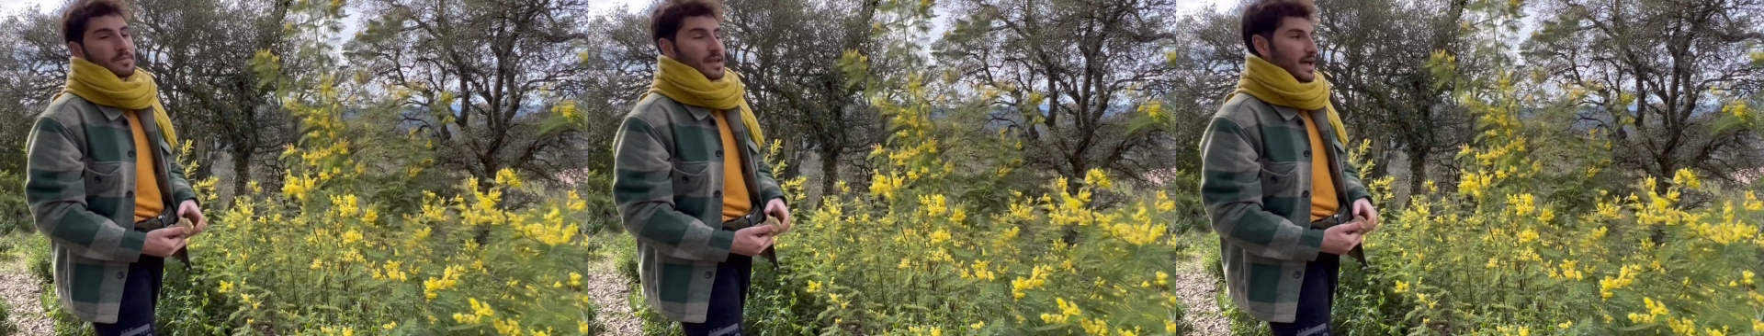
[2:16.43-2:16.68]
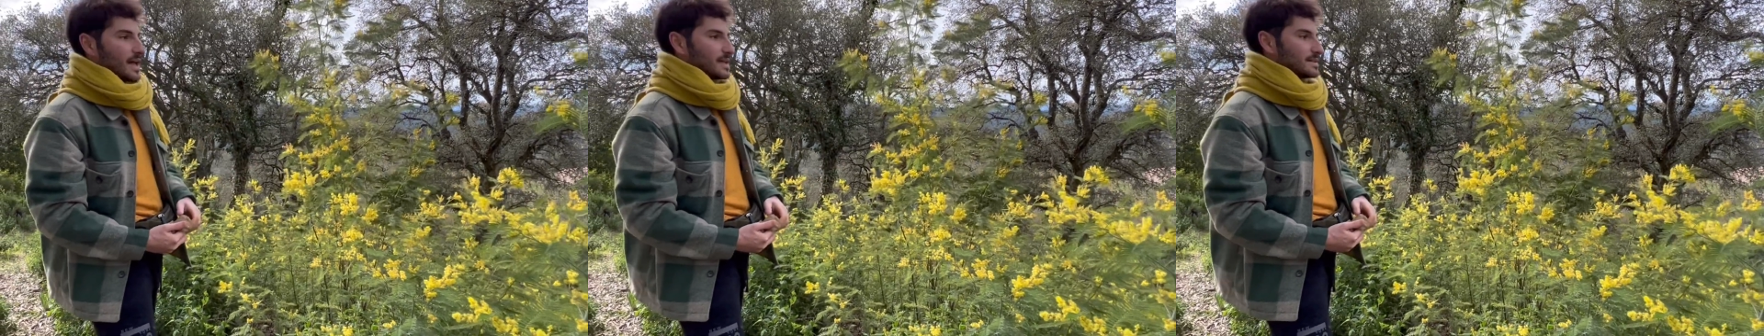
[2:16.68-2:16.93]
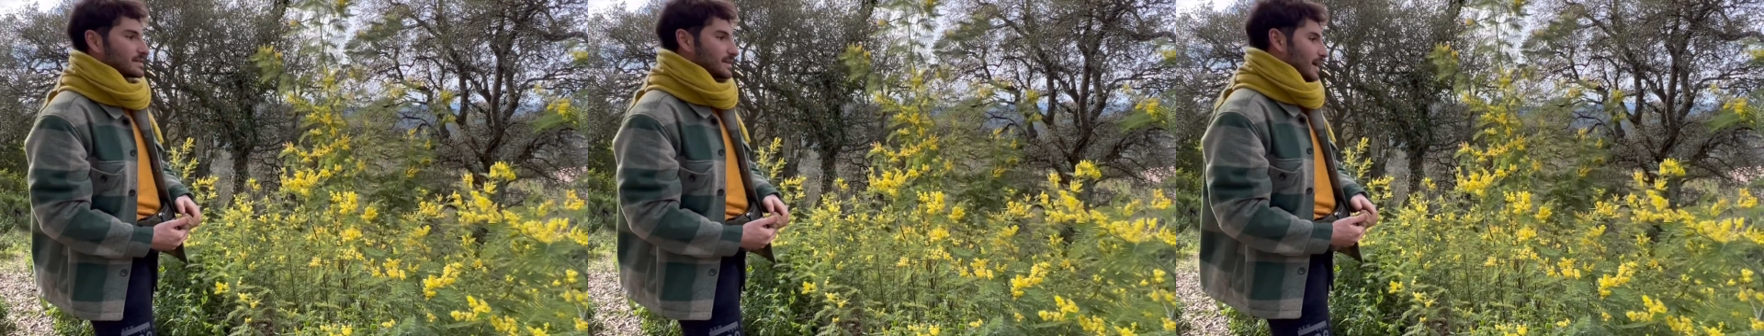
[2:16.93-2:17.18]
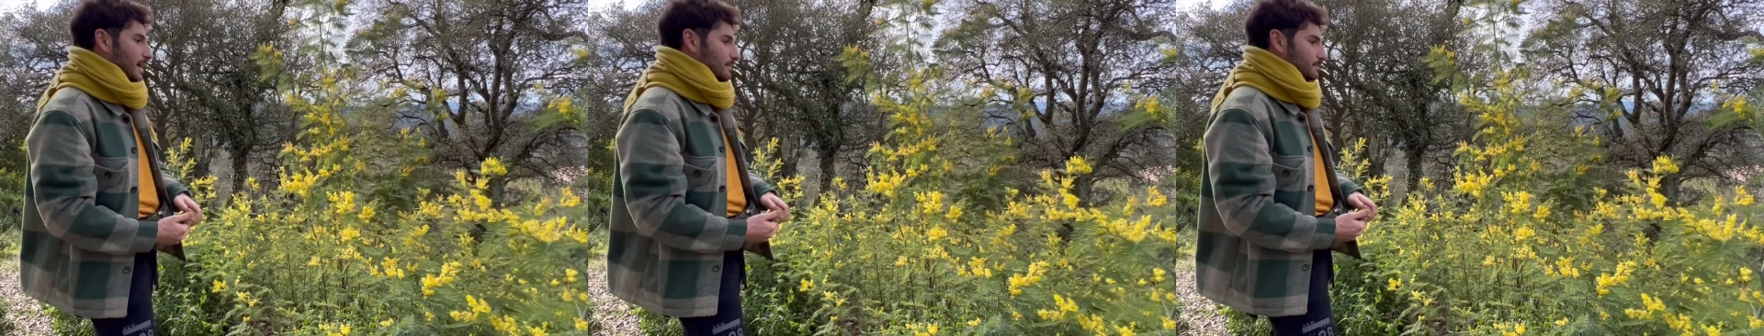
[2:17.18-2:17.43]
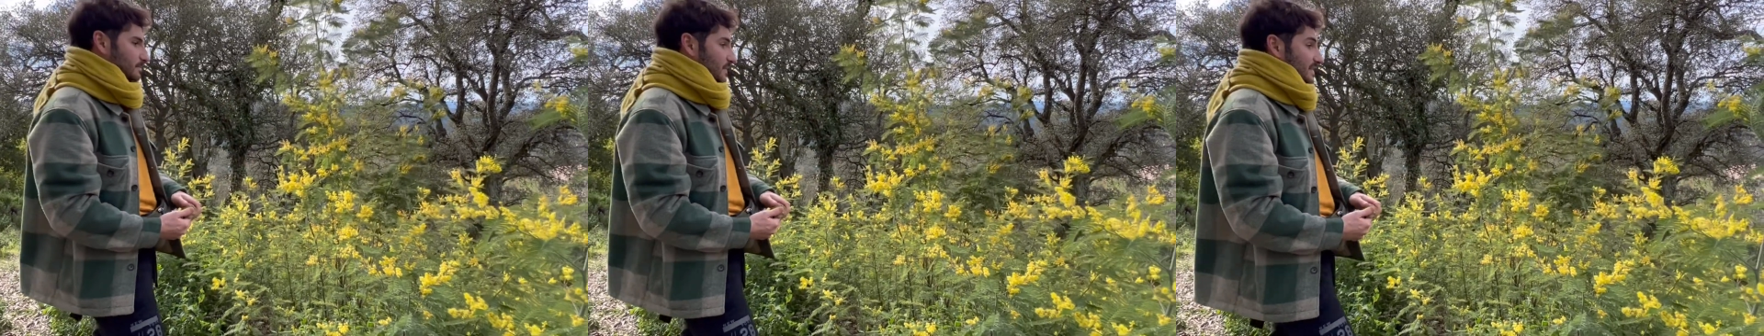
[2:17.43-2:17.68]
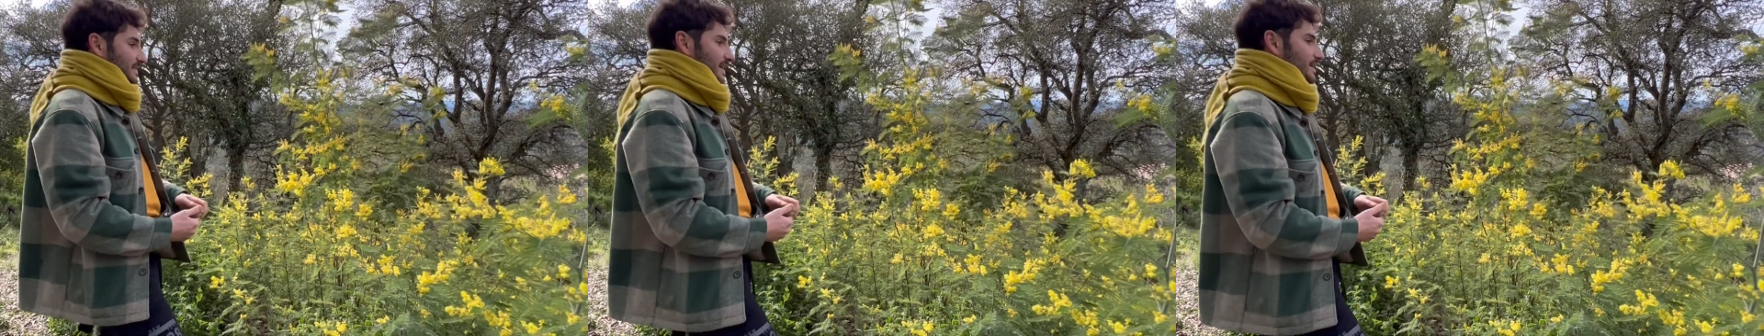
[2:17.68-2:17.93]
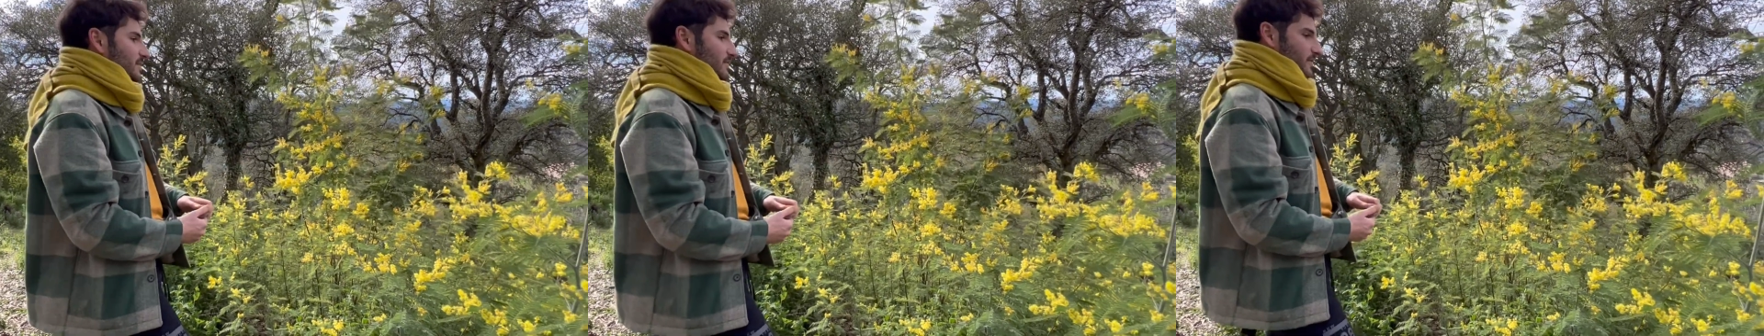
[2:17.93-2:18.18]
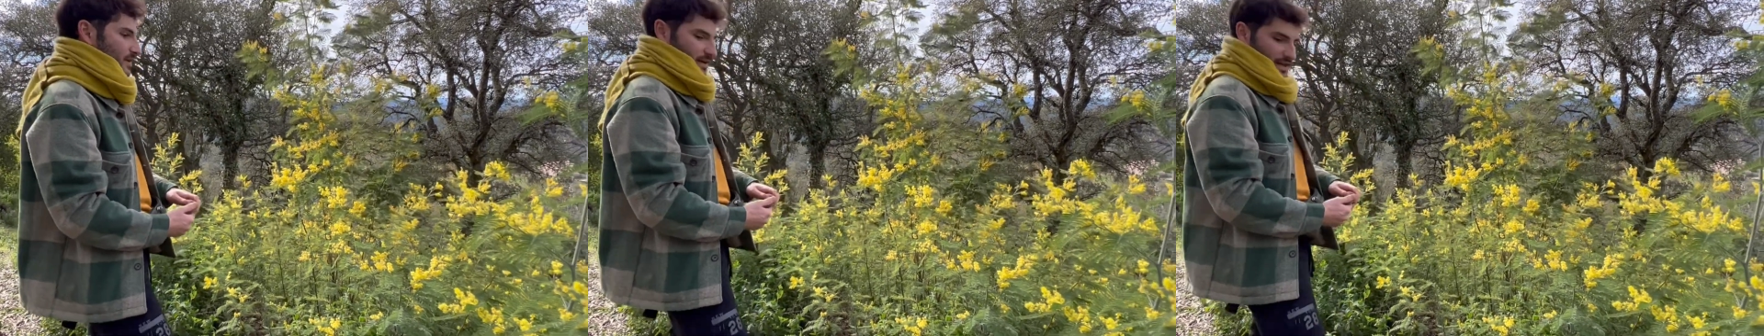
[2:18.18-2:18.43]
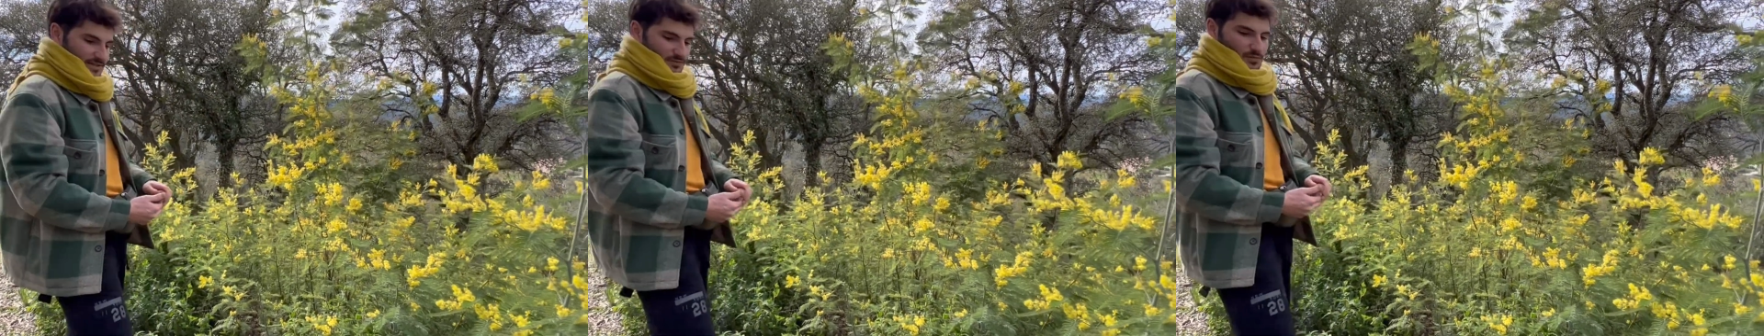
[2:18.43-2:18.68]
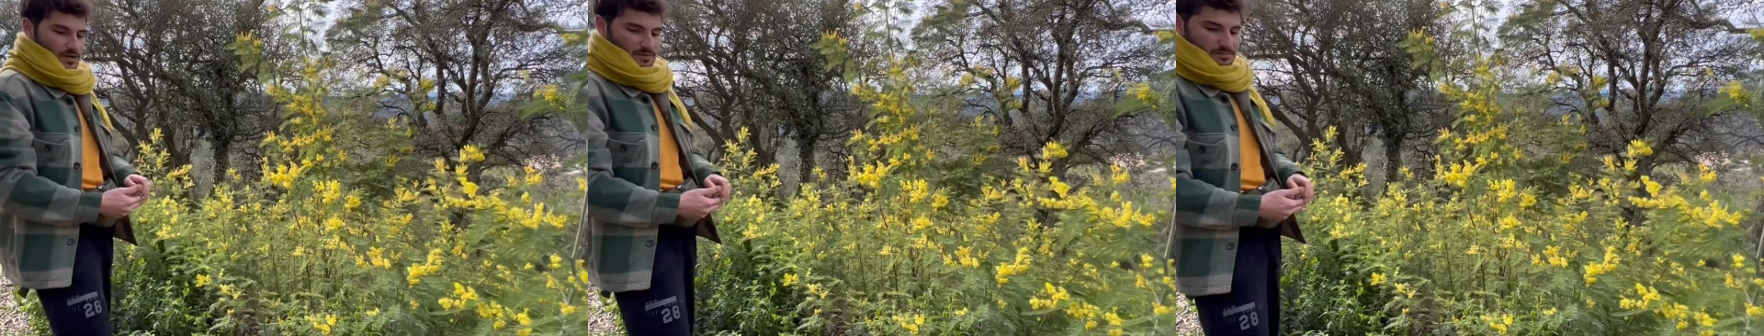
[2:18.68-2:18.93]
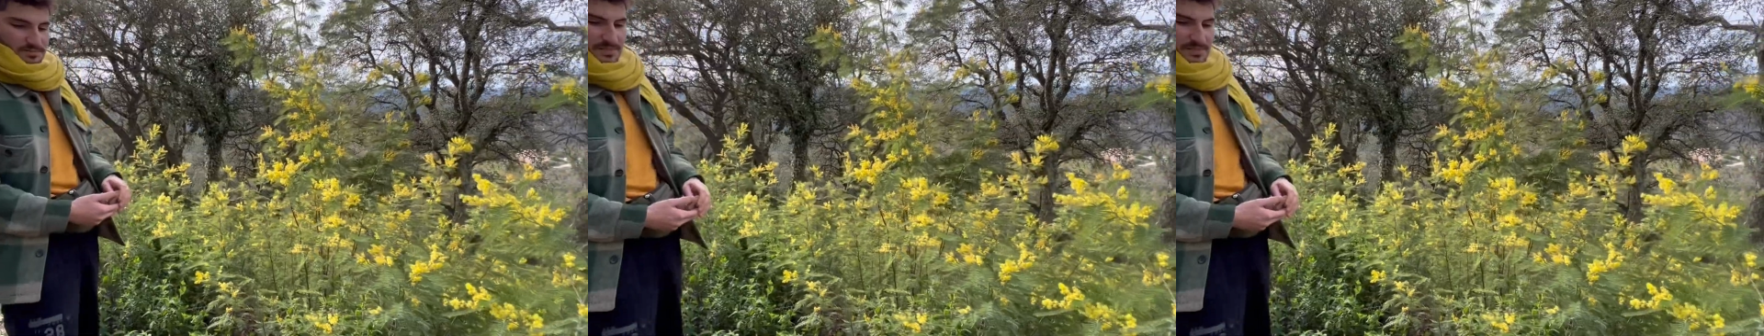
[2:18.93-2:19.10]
And um, second thing as well